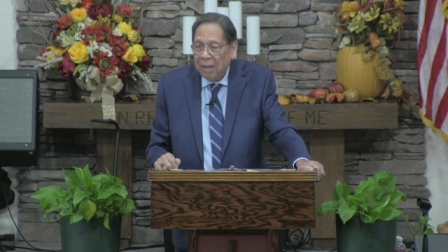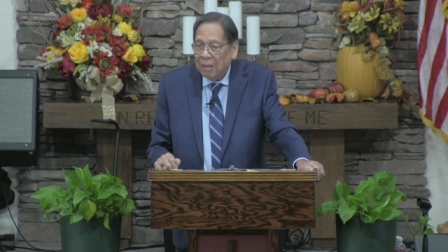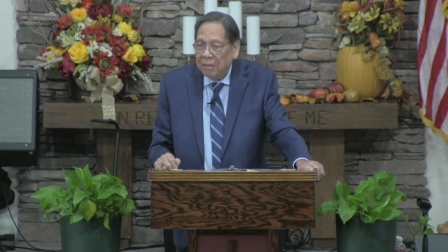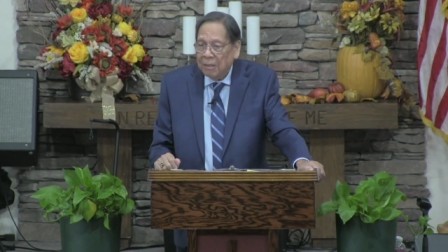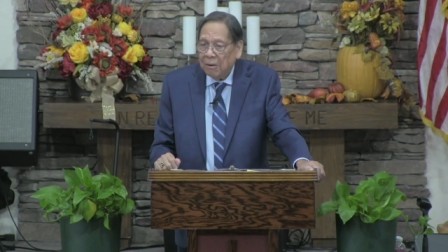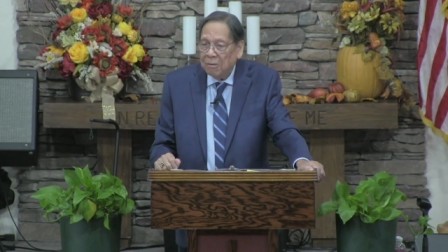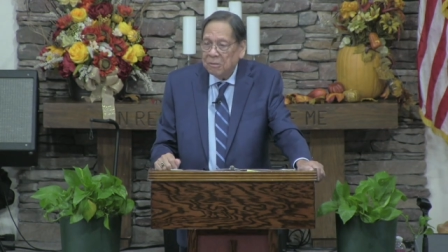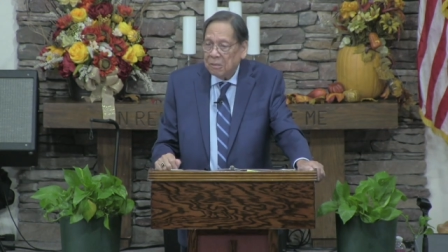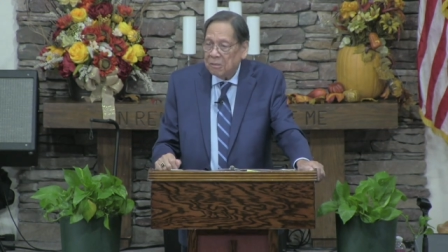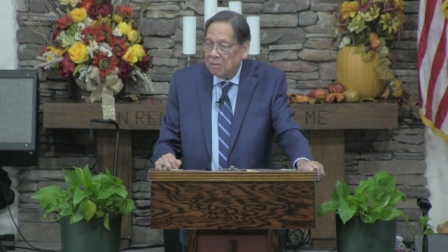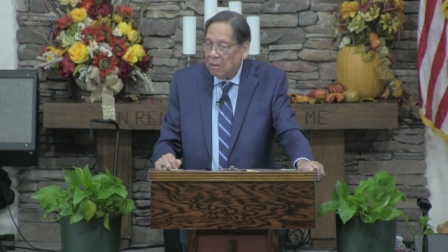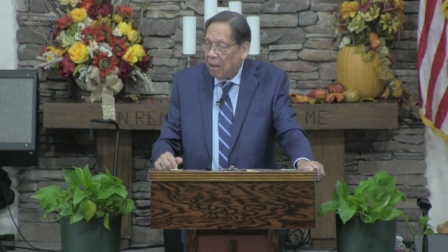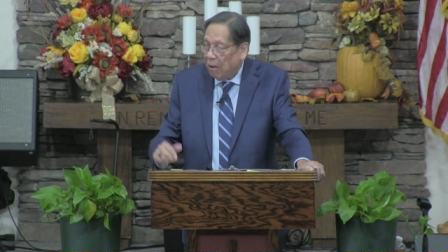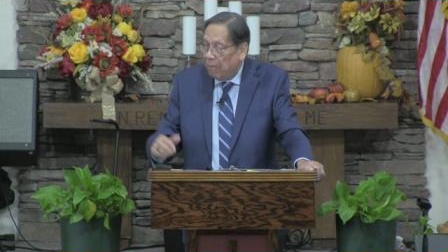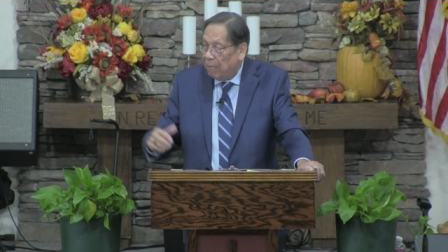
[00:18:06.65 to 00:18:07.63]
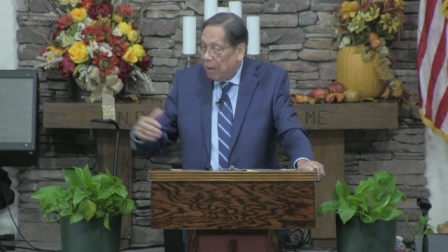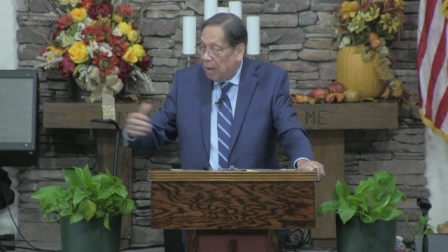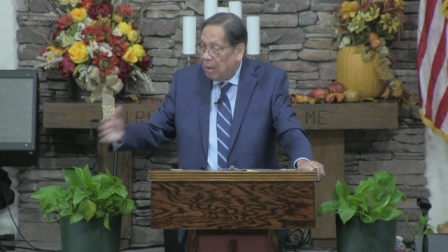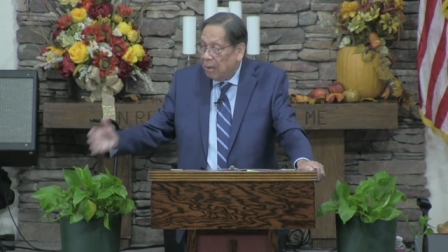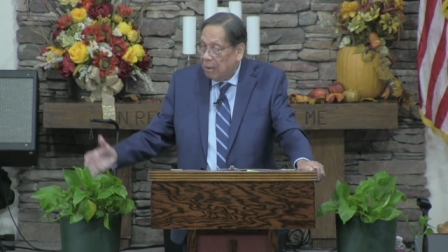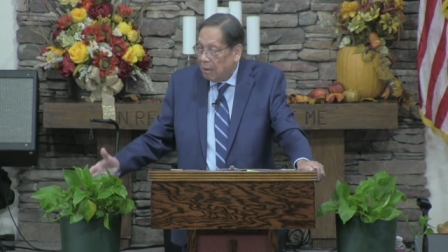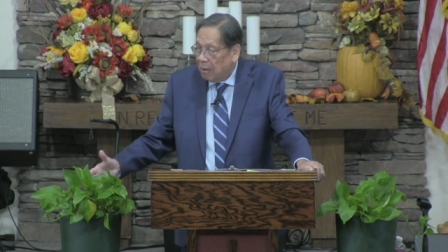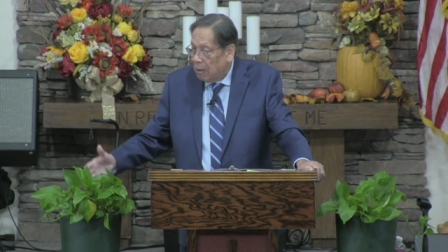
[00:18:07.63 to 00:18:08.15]
They're just
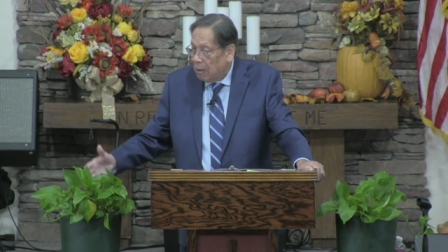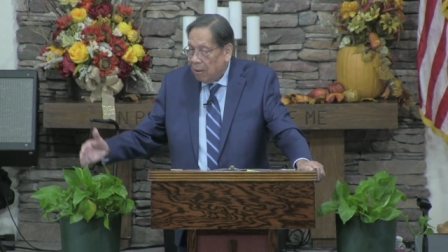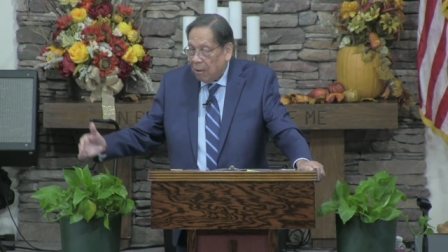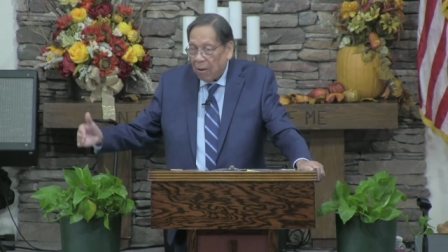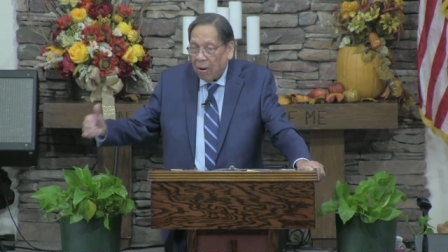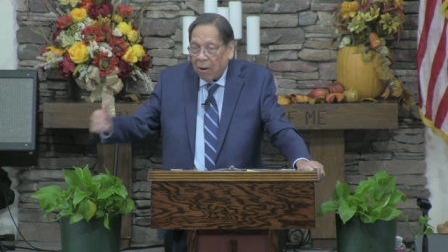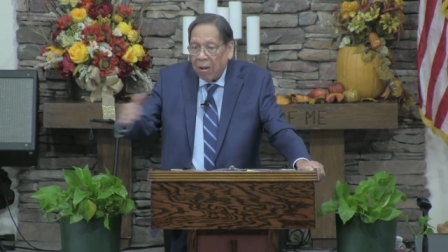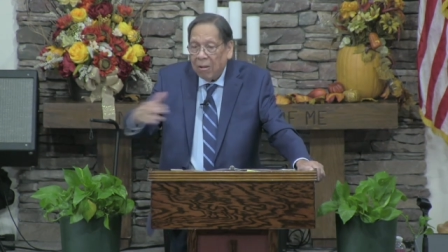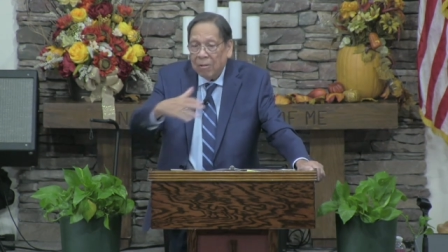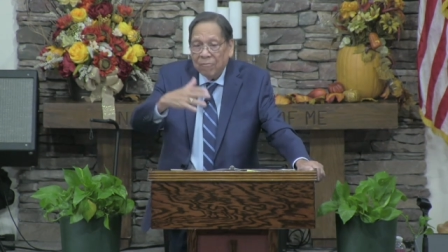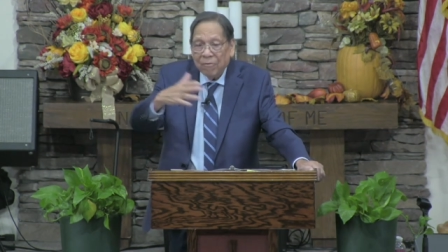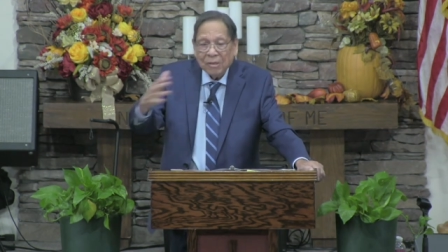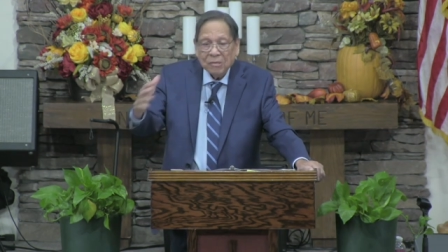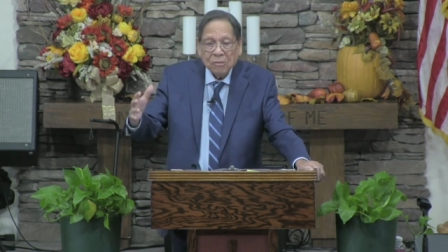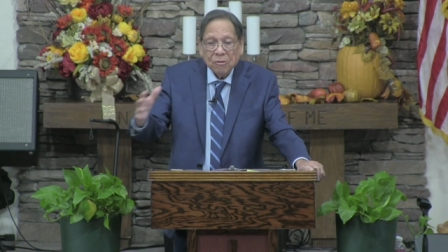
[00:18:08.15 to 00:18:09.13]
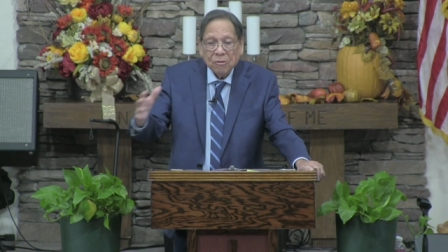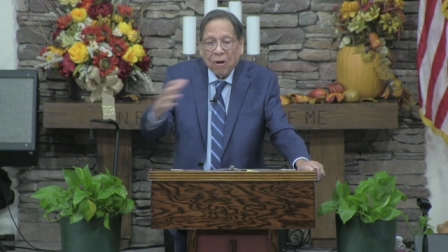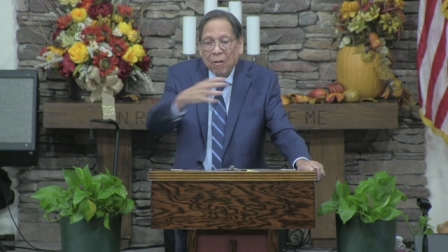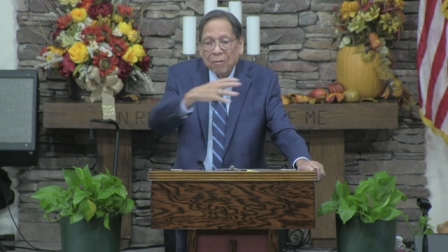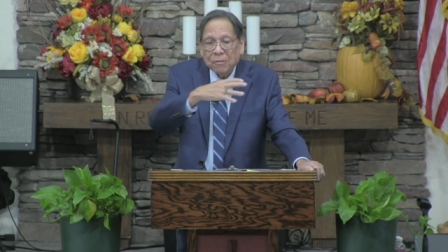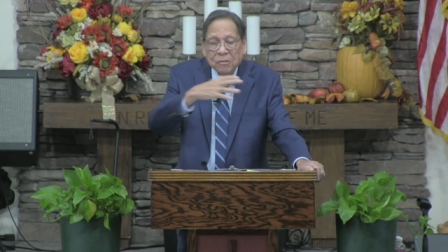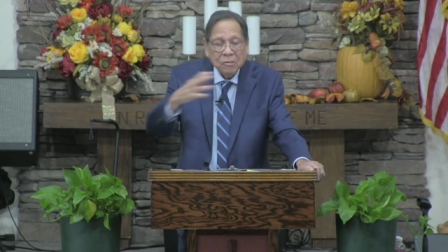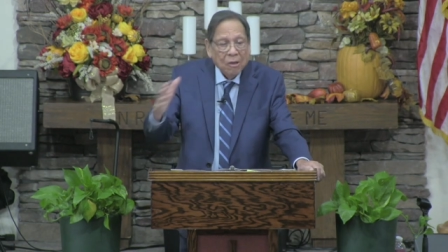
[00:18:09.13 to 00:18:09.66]
among all of us, and
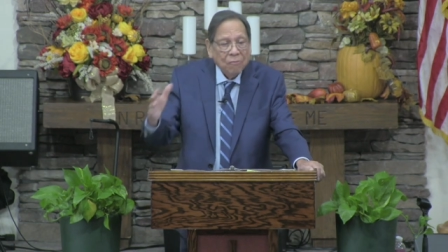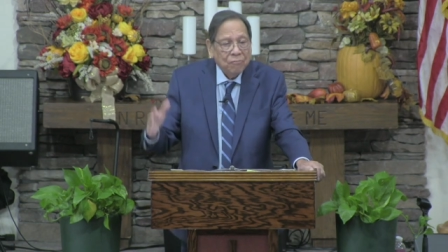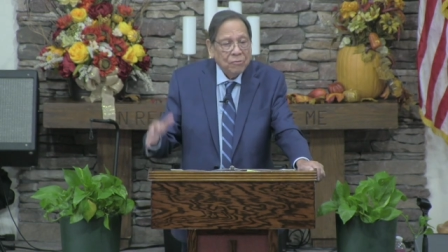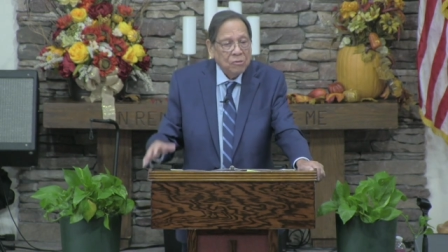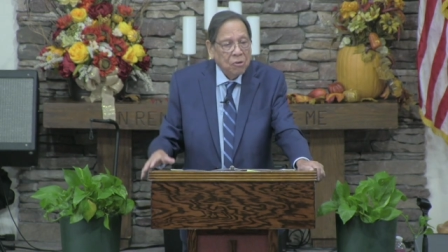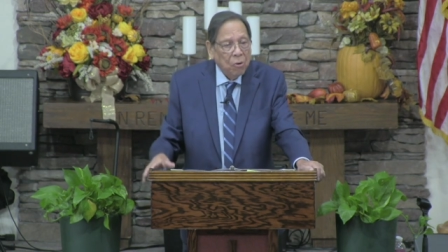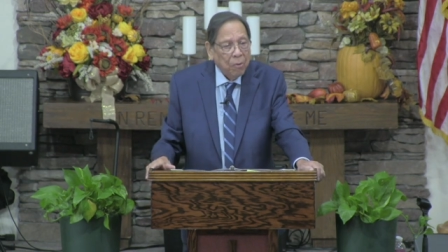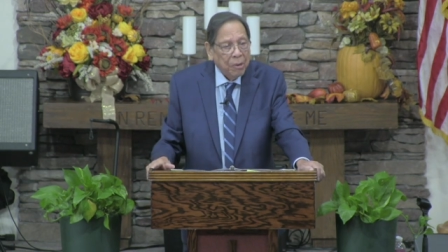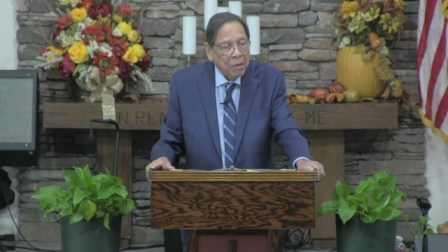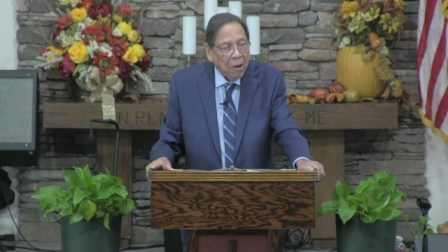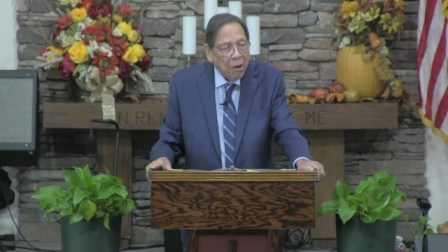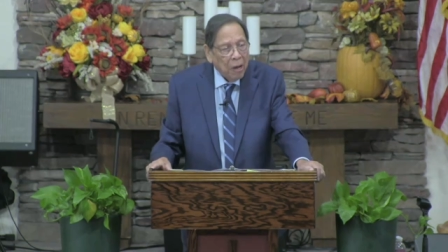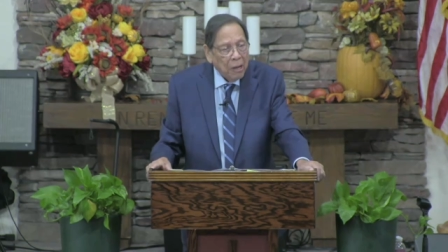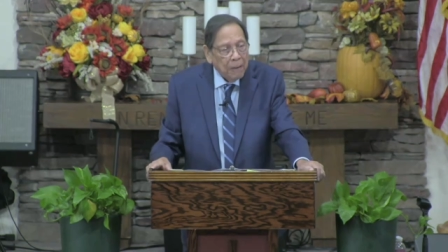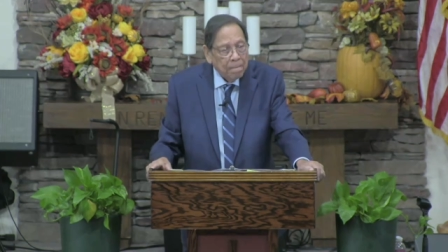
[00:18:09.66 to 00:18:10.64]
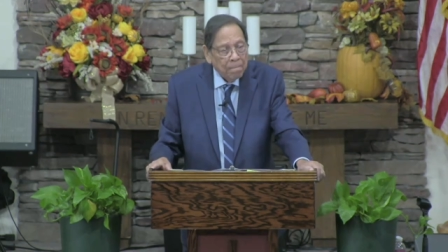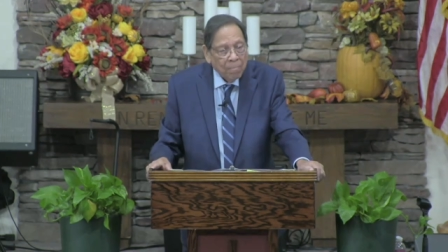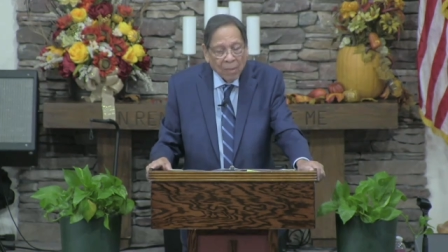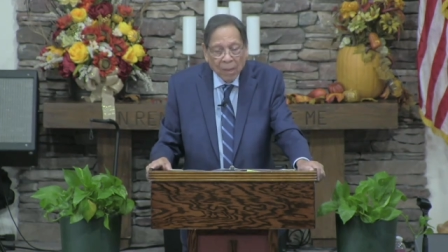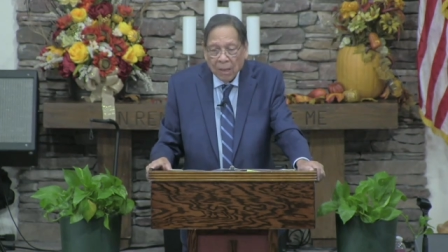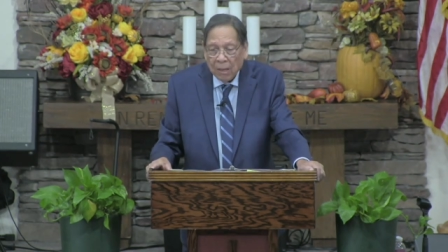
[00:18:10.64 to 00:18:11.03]
all this stuff is going on.